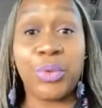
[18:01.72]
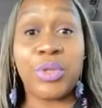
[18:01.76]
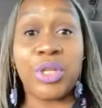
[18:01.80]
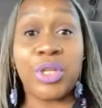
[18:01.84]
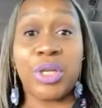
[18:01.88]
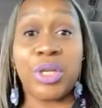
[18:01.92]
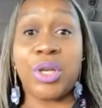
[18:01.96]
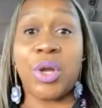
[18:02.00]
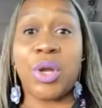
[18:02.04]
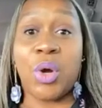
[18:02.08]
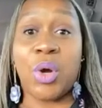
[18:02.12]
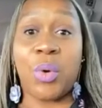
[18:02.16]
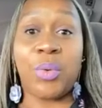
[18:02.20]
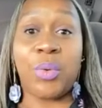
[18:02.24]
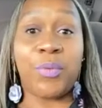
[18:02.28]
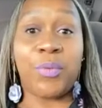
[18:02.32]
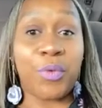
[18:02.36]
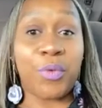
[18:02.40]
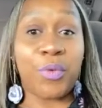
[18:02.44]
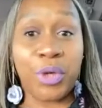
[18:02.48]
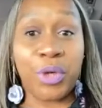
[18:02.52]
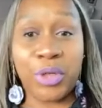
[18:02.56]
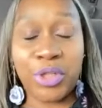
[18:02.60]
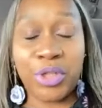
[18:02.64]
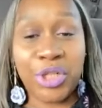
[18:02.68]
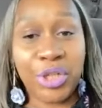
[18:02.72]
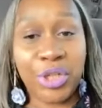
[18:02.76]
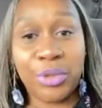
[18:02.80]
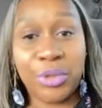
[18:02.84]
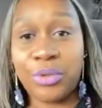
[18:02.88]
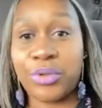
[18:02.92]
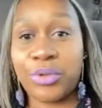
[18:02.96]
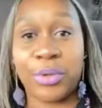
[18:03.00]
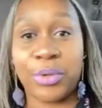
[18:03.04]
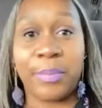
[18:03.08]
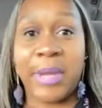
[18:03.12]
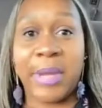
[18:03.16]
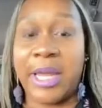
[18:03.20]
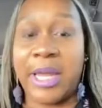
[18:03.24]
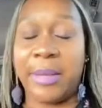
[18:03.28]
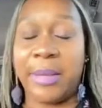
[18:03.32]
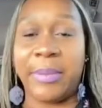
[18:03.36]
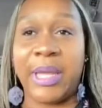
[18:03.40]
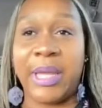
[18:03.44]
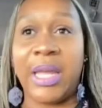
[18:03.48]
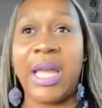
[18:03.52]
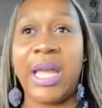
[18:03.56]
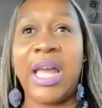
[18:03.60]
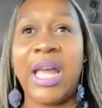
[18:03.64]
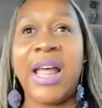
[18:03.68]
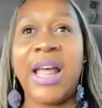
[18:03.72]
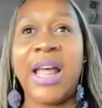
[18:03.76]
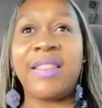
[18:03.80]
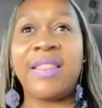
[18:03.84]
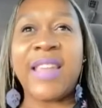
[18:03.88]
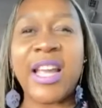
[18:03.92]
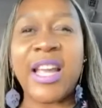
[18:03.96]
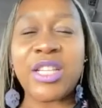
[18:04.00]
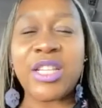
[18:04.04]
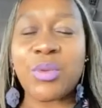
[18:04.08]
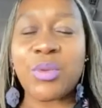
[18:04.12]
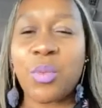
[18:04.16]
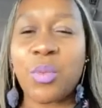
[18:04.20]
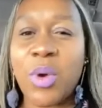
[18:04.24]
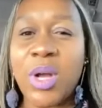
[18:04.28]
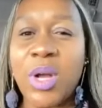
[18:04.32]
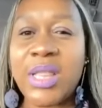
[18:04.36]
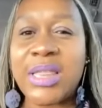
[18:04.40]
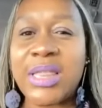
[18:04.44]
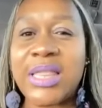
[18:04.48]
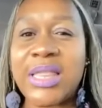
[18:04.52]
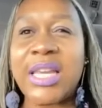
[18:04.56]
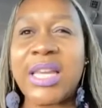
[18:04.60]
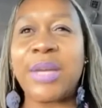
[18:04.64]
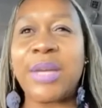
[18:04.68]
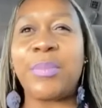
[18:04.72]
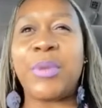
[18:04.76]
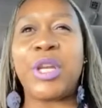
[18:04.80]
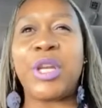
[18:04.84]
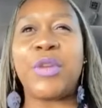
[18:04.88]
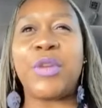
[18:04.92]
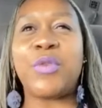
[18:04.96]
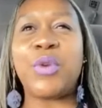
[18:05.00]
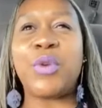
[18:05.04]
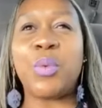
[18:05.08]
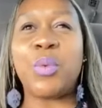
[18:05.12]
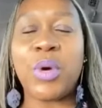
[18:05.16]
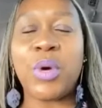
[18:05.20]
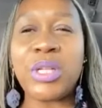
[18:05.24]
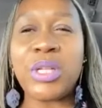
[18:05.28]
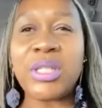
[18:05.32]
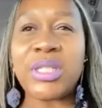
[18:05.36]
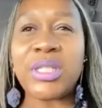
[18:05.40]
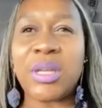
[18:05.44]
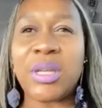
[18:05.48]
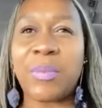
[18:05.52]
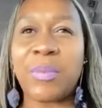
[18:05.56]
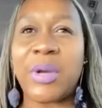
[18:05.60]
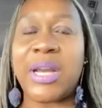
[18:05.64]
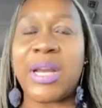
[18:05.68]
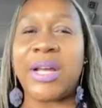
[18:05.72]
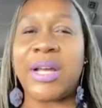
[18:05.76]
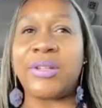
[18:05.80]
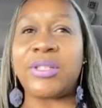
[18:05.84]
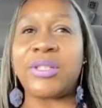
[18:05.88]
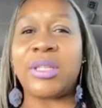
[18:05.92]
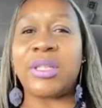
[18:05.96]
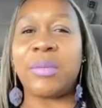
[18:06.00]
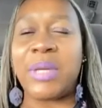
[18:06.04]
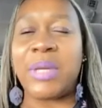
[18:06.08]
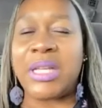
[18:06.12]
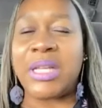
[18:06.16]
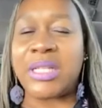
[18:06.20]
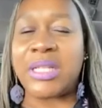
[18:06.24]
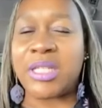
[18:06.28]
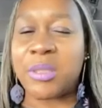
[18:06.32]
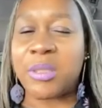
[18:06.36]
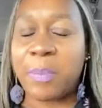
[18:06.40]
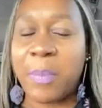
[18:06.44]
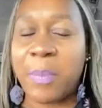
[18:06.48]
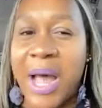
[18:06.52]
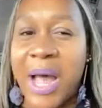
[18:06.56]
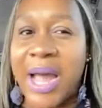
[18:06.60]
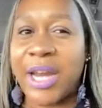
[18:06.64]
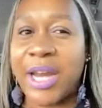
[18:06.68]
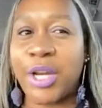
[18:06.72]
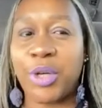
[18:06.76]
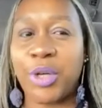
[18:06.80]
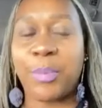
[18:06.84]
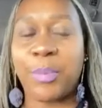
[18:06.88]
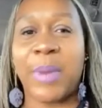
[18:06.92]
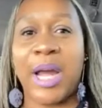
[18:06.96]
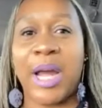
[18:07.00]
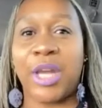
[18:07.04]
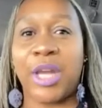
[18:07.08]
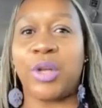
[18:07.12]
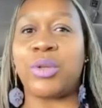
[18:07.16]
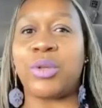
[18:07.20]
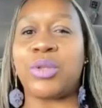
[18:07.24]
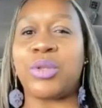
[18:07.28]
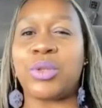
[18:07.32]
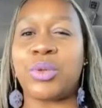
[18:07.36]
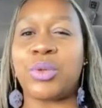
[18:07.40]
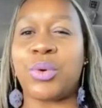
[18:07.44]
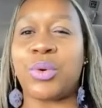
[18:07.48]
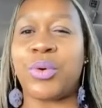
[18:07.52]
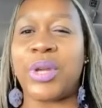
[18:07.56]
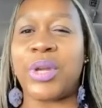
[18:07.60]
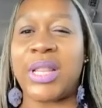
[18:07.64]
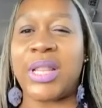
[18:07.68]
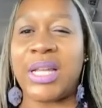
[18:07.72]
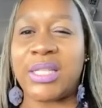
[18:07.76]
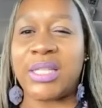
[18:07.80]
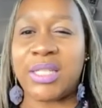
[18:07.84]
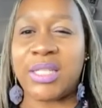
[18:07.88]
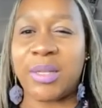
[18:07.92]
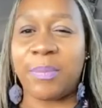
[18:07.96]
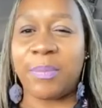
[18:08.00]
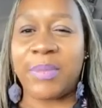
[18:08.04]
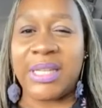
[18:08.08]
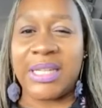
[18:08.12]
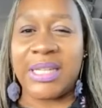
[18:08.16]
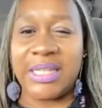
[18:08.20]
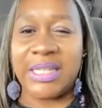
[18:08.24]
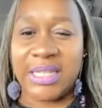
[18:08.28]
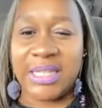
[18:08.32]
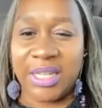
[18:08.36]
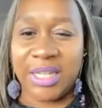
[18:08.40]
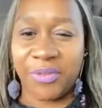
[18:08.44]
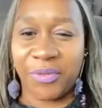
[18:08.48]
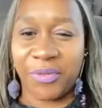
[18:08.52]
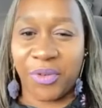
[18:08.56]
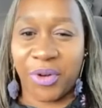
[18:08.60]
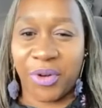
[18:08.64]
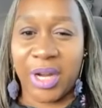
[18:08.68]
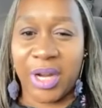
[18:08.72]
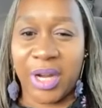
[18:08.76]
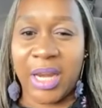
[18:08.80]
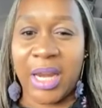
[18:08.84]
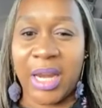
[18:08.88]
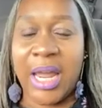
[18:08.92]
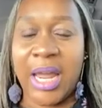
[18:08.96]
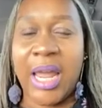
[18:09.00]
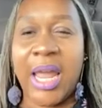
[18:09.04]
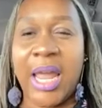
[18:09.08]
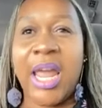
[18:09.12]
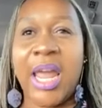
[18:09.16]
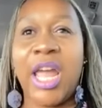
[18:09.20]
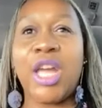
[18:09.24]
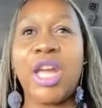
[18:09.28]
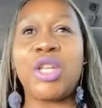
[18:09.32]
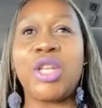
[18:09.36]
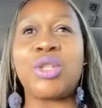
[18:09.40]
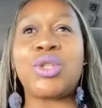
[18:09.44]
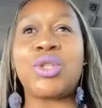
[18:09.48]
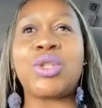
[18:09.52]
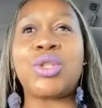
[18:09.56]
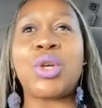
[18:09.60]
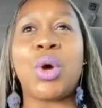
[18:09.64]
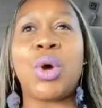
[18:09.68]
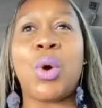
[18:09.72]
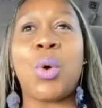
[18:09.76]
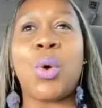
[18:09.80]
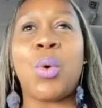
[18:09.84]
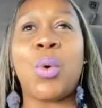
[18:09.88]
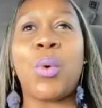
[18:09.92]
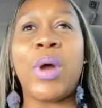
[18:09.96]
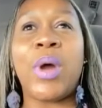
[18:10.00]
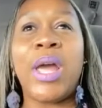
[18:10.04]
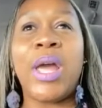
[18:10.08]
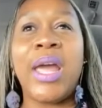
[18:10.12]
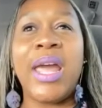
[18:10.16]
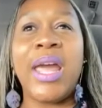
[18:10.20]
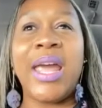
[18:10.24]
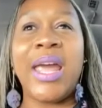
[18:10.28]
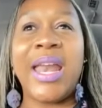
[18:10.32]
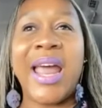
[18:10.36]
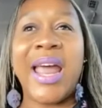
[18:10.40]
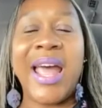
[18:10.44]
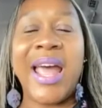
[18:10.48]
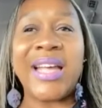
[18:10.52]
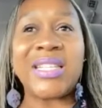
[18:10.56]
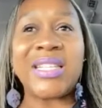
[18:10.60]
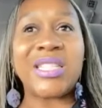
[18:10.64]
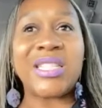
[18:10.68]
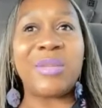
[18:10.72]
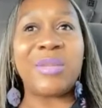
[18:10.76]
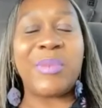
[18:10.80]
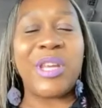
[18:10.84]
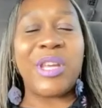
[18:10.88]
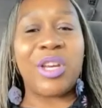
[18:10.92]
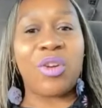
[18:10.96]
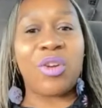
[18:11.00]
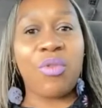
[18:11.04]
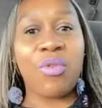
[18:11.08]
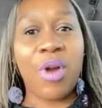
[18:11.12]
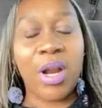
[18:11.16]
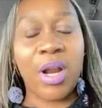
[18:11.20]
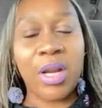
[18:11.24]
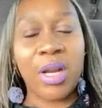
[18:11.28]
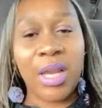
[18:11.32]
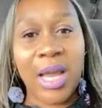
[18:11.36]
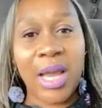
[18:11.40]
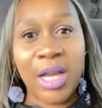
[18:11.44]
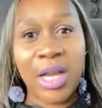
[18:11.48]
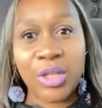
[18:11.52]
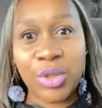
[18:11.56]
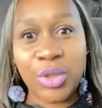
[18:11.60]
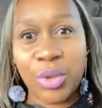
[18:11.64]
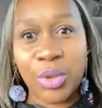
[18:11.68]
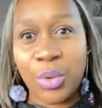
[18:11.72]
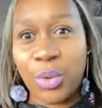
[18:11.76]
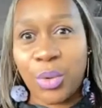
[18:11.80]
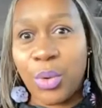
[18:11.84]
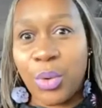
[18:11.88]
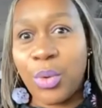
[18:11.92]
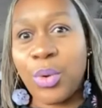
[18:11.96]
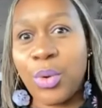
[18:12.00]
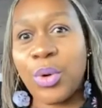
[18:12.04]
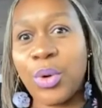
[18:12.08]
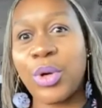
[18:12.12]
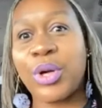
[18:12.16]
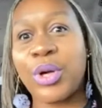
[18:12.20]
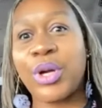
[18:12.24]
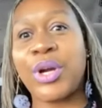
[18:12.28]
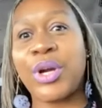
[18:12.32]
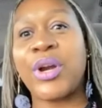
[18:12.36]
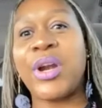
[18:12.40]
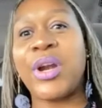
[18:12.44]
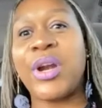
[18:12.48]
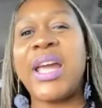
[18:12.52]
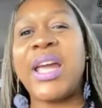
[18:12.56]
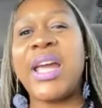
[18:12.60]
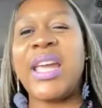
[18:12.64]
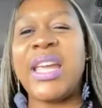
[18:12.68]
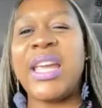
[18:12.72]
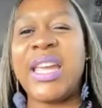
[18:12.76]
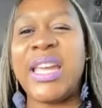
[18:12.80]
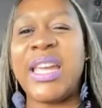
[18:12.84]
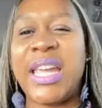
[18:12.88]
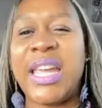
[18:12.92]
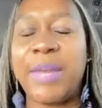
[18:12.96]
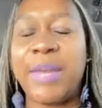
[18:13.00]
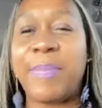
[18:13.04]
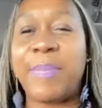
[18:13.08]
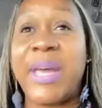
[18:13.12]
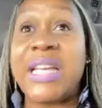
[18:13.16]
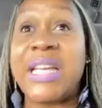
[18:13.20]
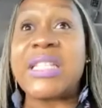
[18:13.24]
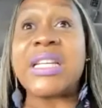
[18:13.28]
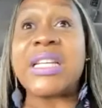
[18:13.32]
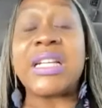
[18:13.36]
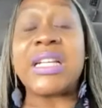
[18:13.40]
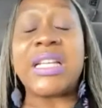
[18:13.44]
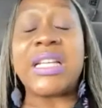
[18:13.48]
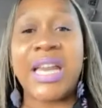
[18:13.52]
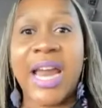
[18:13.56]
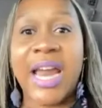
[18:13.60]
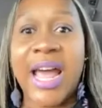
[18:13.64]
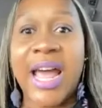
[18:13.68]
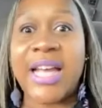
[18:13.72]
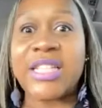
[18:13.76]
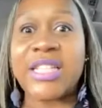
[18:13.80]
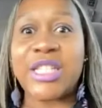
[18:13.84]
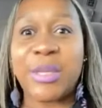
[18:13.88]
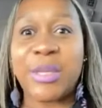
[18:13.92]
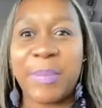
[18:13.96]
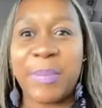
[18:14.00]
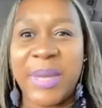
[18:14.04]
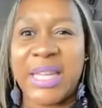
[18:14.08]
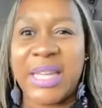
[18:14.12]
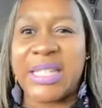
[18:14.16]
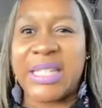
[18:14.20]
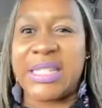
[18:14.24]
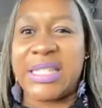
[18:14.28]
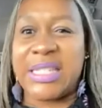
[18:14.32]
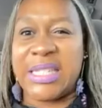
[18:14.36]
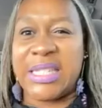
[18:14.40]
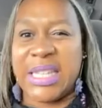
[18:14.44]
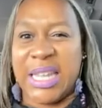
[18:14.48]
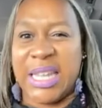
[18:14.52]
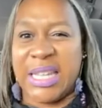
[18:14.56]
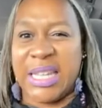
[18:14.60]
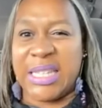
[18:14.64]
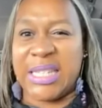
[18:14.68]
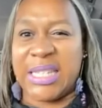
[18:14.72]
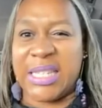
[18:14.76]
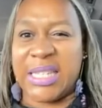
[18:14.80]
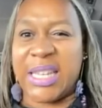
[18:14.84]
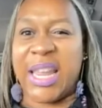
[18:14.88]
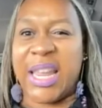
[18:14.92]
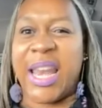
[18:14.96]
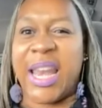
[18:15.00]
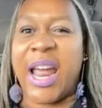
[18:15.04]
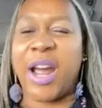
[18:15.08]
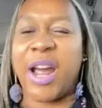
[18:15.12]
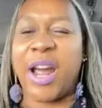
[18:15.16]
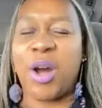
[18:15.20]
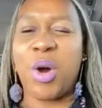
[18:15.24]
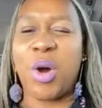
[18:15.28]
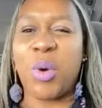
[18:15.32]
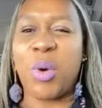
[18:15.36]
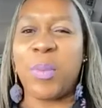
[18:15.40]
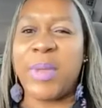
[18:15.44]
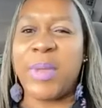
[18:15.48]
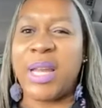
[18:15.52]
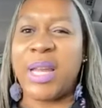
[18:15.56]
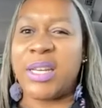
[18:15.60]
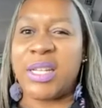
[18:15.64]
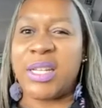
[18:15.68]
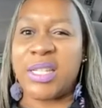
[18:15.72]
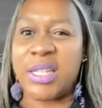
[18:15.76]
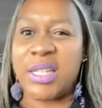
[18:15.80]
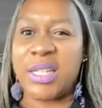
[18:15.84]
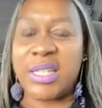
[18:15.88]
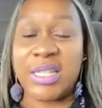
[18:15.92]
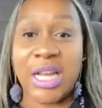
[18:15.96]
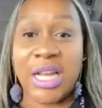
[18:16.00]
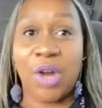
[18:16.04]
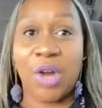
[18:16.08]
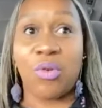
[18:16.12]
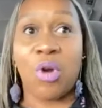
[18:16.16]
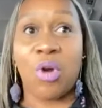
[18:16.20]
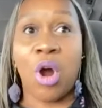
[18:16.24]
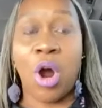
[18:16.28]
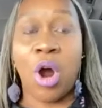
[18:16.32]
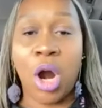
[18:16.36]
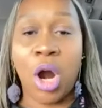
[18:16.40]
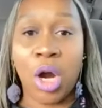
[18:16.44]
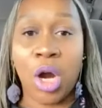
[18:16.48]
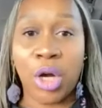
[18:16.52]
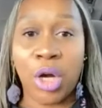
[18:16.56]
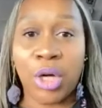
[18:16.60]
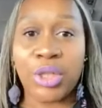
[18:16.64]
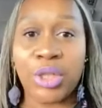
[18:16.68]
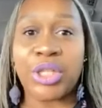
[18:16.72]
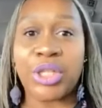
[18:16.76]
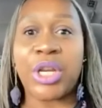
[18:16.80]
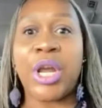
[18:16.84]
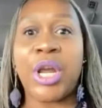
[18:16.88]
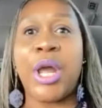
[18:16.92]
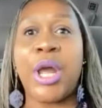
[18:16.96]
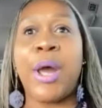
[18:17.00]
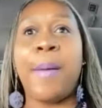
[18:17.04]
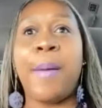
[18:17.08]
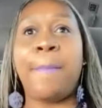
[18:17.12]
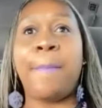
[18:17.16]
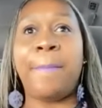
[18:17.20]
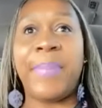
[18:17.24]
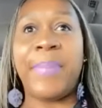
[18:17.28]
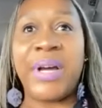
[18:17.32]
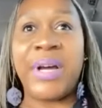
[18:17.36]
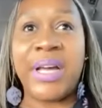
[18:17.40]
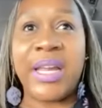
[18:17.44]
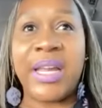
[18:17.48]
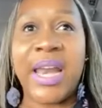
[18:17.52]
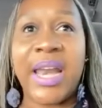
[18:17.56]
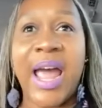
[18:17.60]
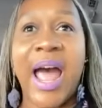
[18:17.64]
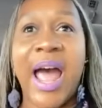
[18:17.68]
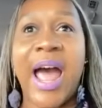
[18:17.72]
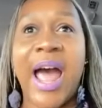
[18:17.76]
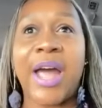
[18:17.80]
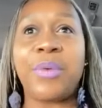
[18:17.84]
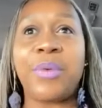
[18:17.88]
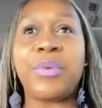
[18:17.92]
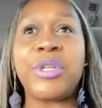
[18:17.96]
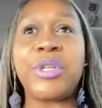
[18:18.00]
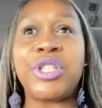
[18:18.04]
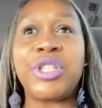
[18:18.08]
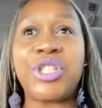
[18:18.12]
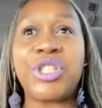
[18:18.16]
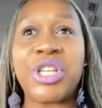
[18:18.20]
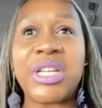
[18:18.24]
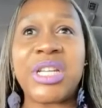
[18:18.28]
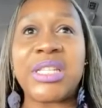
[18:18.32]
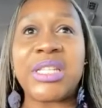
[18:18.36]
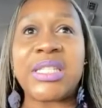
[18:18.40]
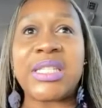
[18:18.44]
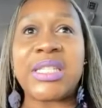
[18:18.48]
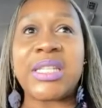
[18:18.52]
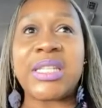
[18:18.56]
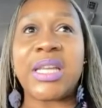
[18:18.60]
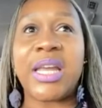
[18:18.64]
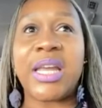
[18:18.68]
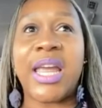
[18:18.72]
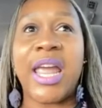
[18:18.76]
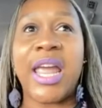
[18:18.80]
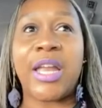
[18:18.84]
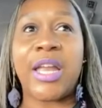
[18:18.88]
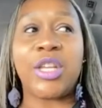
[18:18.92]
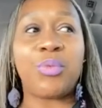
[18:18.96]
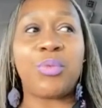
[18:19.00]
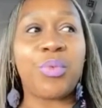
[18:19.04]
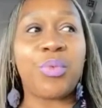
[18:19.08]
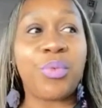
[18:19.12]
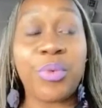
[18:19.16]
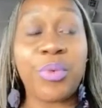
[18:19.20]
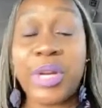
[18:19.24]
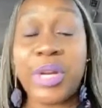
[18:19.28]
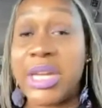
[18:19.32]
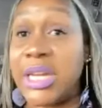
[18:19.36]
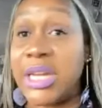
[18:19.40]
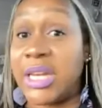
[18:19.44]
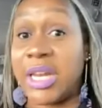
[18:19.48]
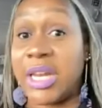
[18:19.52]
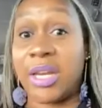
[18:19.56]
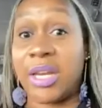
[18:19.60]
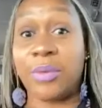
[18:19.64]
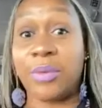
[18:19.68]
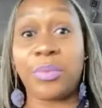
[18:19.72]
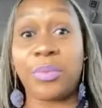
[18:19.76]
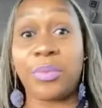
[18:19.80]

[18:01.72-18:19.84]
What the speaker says: to know, for your children maybe, that's one thing. But if you want someone else to be inspired by your story, that's something different. And so it has to be in chronological order. It has to make sense. And I hope that doesn't sound harsh, but I would just read it